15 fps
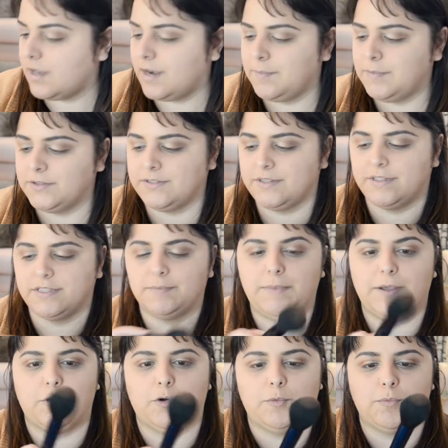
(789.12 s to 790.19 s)
I'm using this
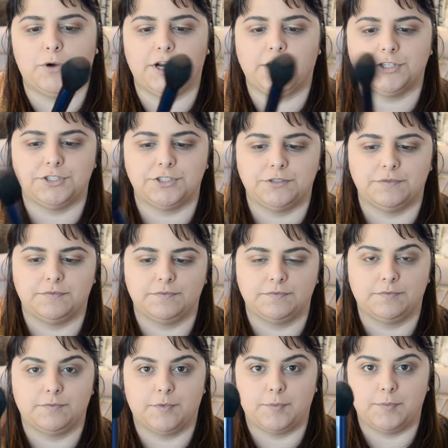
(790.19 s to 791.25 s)
big old brush
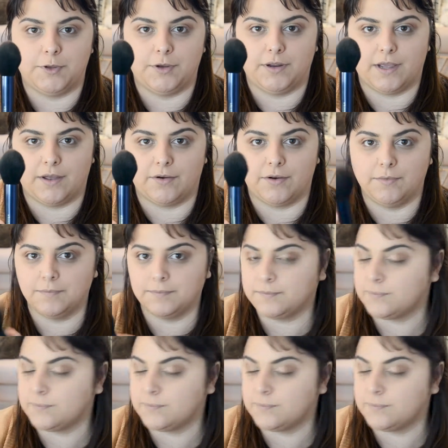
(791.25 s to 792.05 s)
from Beautycounter.